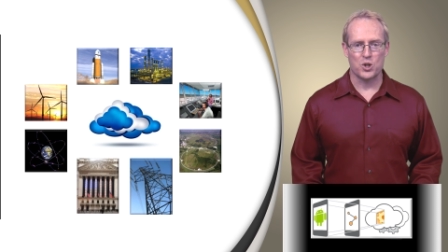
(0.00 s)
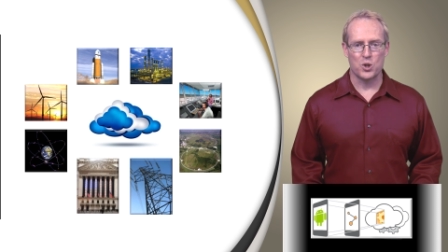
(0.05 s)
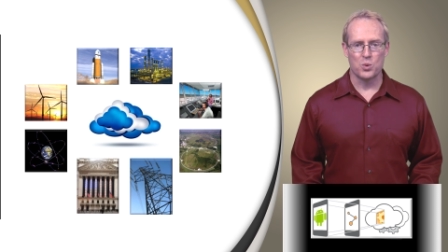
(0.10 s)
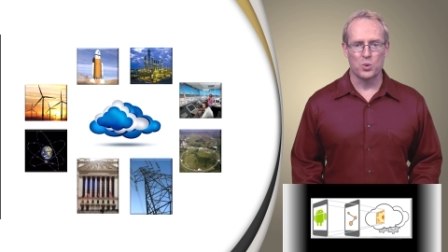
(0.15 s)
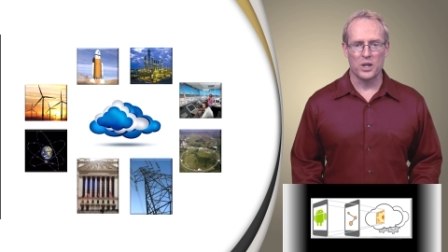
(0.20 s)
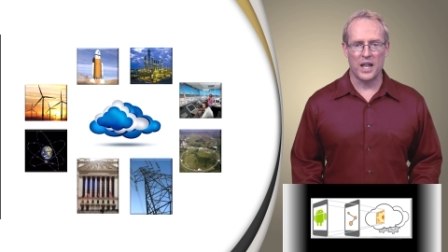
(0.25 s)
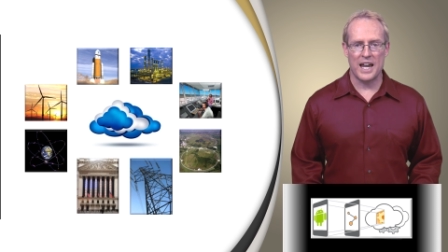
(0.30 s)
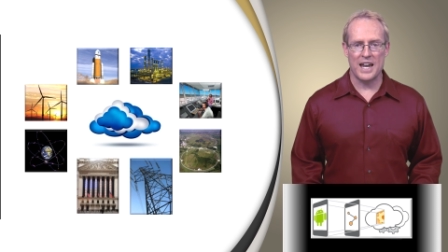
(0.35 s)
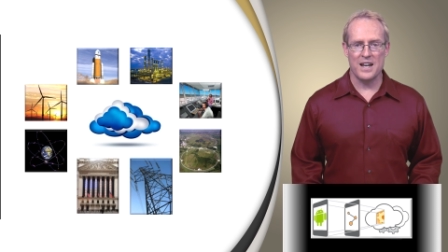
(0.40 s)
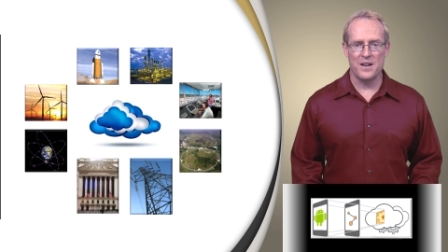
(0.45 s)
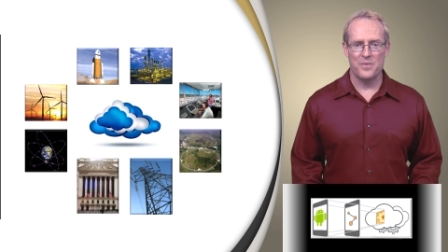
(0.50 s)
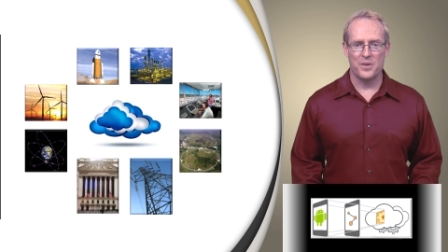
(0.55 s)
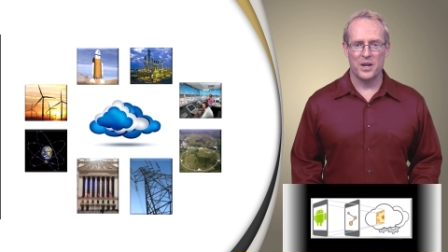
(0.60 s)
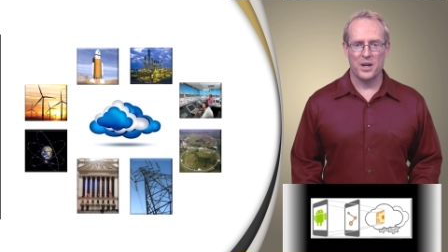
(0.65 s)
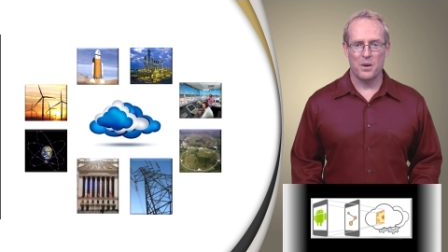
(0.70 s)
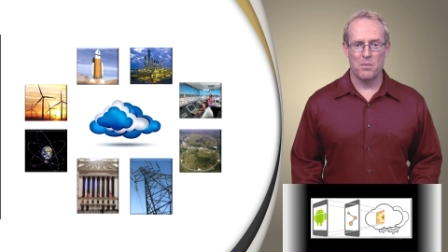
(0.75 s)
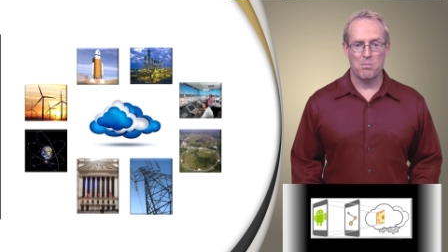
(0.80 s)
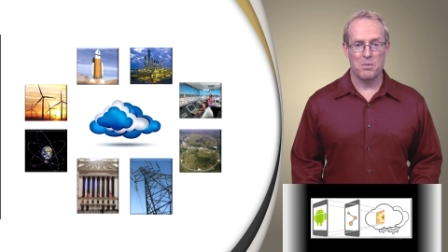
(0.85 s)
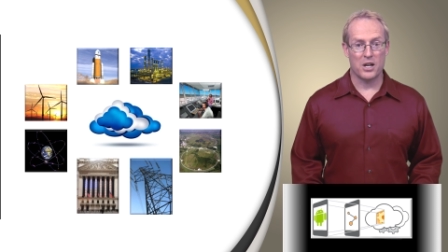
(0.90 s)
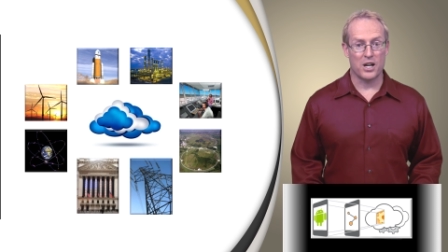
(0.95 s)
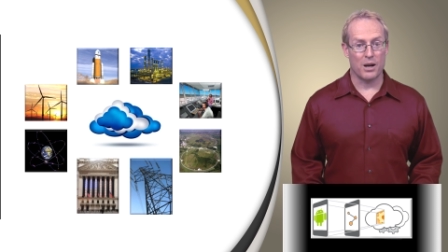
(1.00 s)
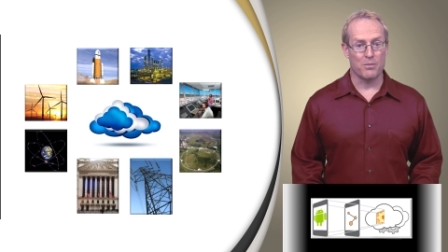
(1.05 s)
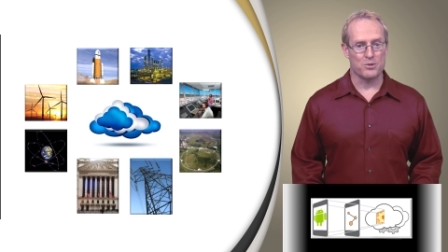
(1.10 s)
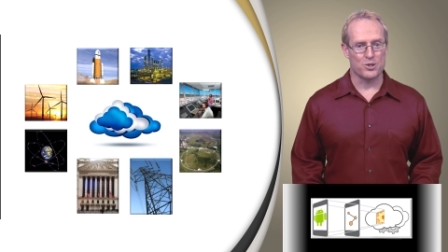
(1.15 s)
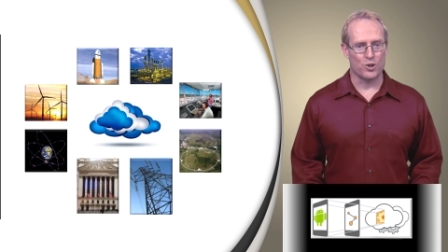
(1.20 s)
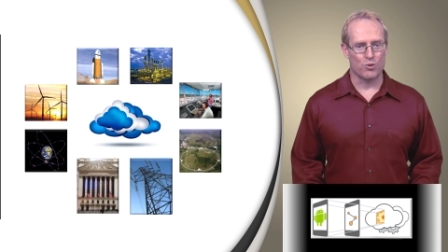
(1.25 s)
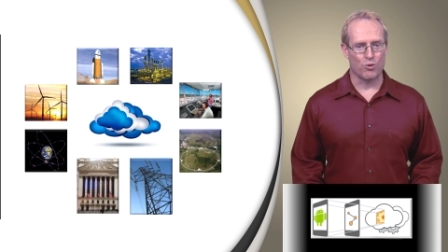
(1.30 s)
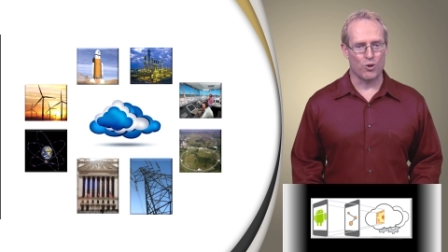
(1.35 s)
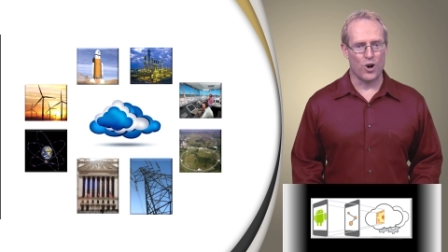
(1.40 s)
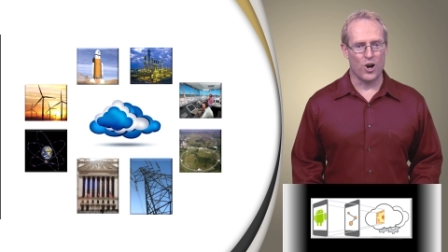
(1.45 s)
too late becomes
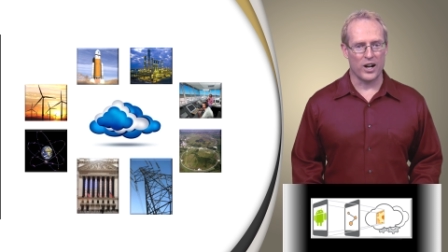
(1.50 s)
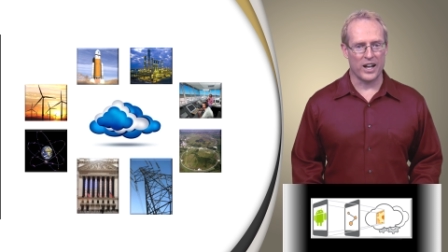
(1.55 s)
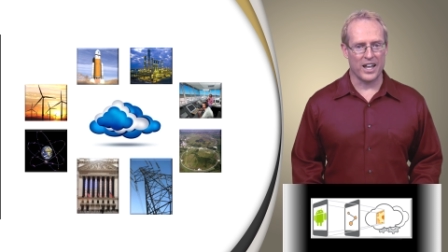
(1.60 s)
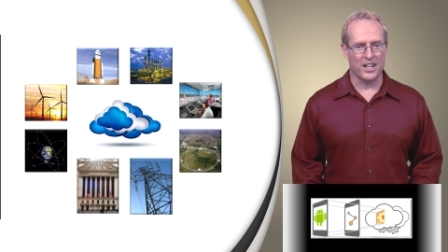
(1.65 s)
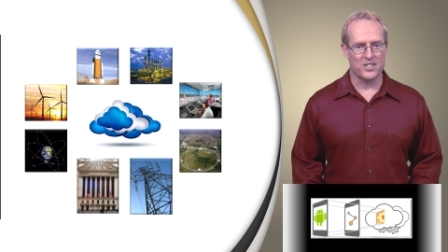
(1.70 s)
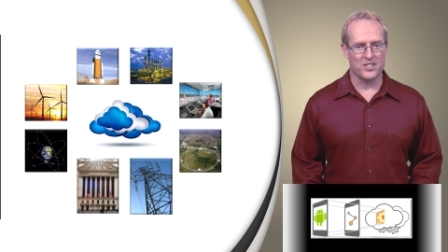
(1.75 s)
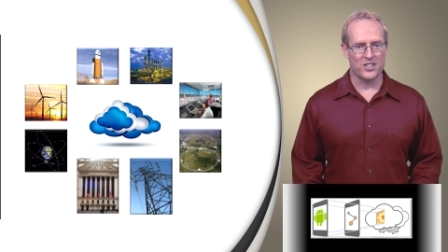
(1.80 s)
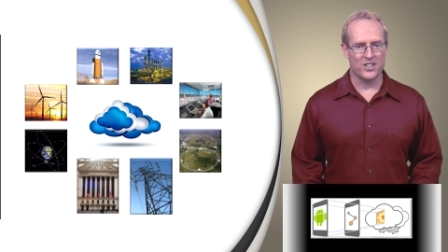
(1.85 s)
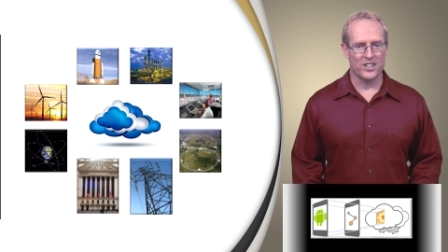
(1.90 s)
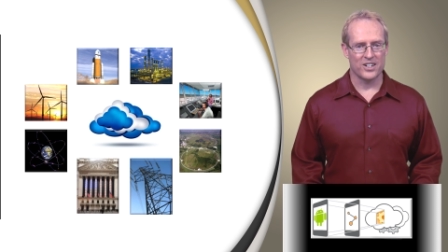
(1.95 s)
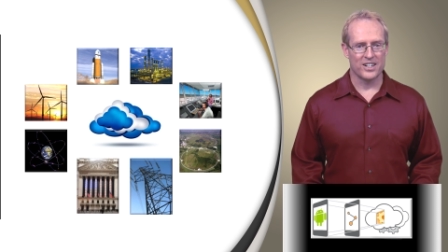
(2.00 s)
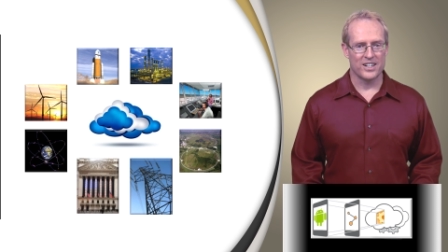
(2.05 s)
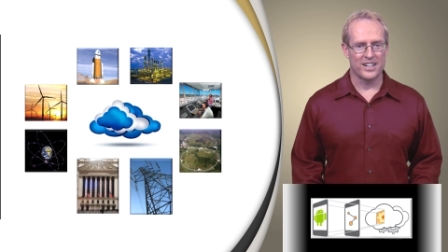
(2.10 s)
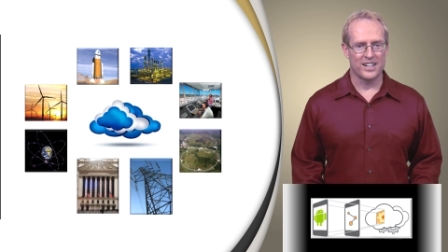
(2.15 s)
the wrong answer.